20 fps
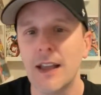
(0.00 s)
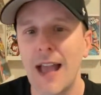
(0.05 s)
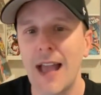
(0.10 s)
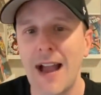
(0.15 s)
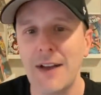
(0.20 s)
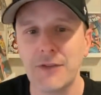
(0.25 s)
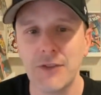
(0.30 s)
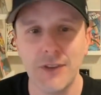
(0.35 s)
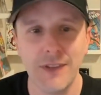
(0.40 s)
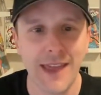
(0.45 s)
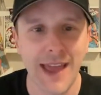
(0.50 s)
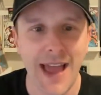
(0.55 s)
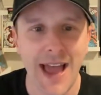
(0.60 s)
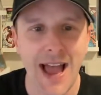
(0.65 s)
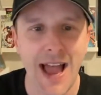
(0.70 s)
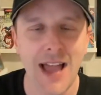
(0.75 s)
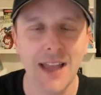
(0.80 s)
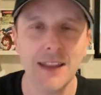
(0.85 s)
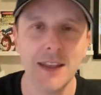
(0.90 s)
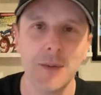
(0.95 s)
after
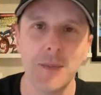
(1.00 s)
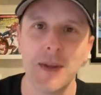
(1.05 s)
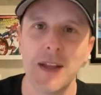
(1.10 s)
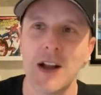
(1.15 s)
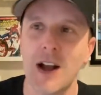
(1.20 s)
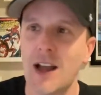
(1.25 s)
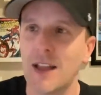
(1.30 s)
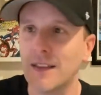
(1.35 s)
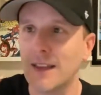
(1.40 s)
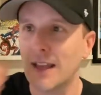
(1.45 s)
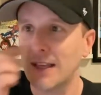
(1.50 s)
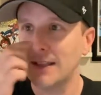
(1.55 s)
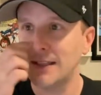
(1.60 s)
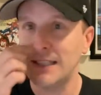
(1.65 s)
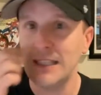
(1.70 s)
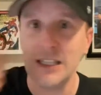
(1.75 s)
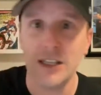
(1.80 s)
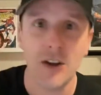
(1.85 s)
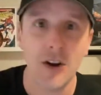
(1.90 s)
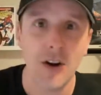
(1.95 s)
that and then we got
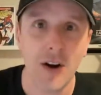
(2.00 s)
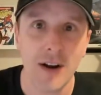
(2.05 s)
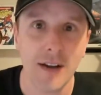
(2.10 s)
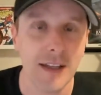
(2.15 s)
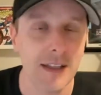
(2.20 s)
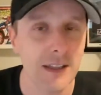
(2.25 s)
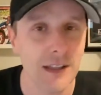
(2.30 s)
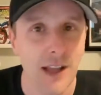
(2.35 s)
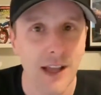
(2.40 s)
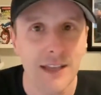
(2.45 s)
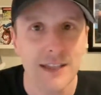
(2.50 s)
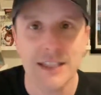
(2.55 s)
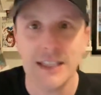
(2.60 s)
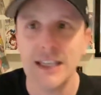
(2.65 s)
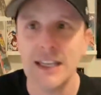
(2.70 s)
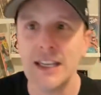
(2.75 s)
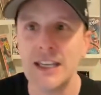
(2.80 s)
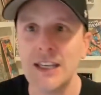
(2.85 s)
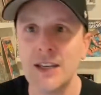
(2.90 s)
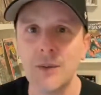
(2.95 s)
like decon in
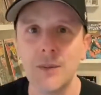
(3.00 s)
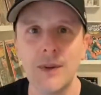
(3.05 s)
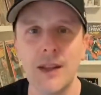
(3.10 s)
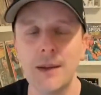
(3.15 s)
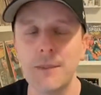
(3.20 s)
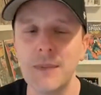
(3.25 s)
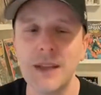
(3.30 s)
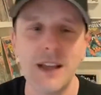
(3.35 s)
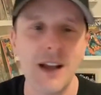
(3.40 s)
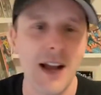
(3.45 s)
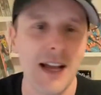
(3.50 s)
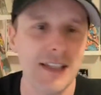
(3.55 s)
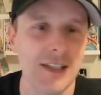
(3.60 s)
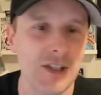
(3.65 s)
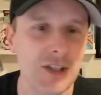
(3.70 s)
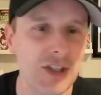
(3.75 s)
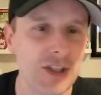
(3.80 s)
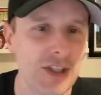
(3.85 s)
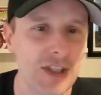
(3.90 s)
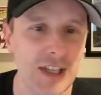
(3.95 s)
london and we, i mean
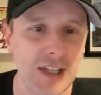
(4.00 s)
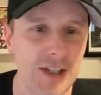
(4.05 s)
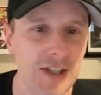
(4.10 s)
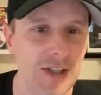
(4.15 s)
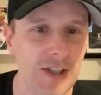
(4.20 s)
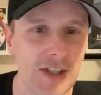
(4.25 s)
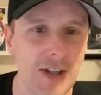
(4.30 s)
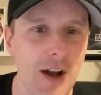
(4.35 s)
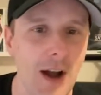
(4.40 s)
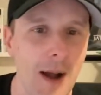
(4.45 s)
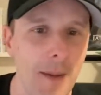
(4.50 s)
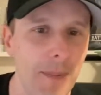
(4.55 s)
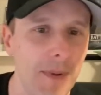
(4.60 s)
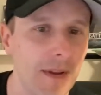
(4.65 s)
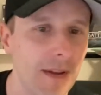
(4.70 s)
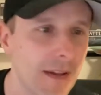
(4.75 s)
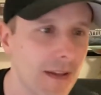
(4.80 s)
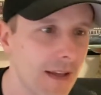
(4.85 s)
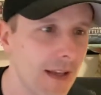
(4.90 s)
guys it just doesn't stop